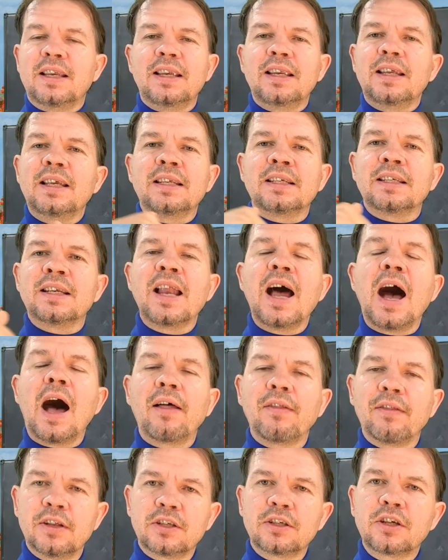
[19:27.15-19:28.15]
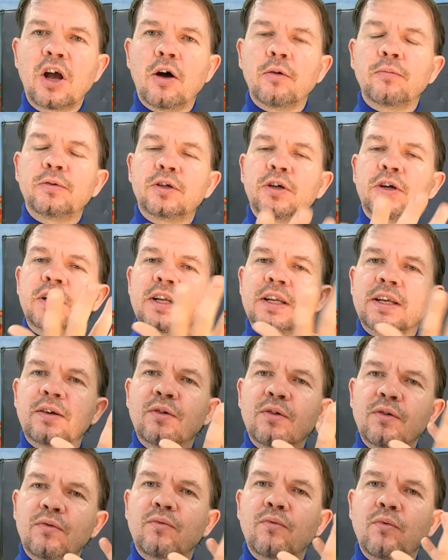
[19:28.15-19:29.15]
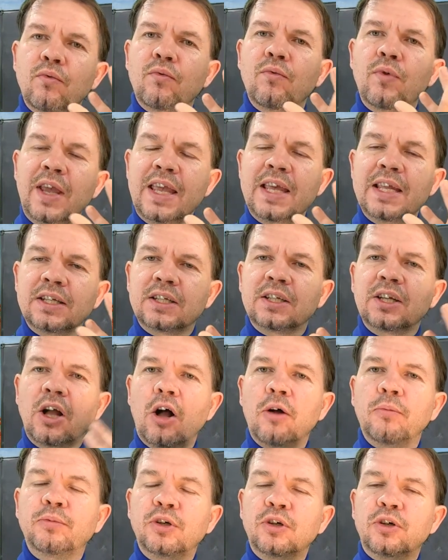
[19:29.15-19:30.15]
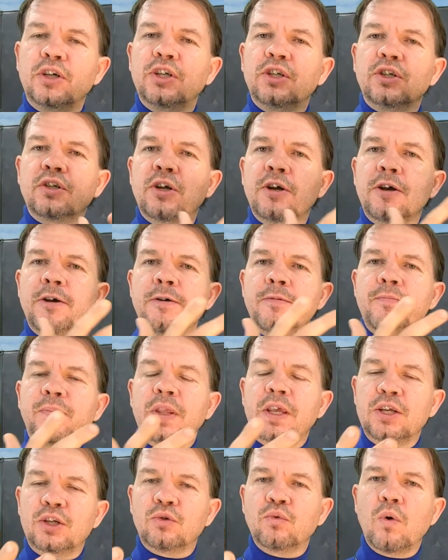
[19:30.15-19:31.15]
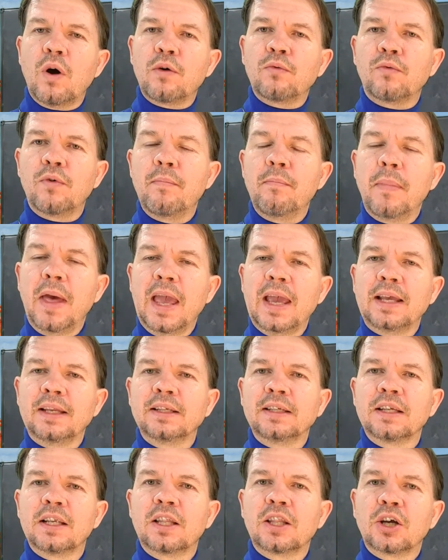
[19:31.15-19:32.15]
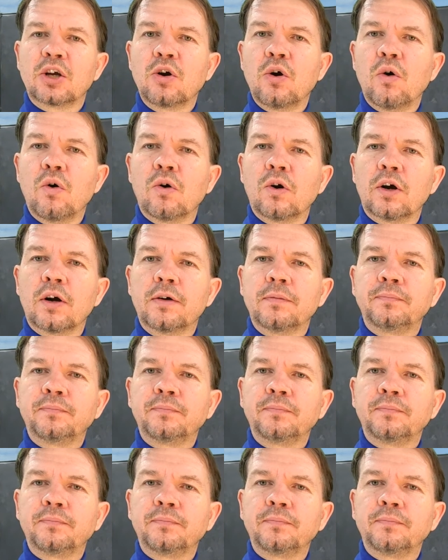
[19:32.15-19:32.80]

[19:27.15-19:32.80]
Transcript: is not the sculpture, and his sculpture is what remains at the core.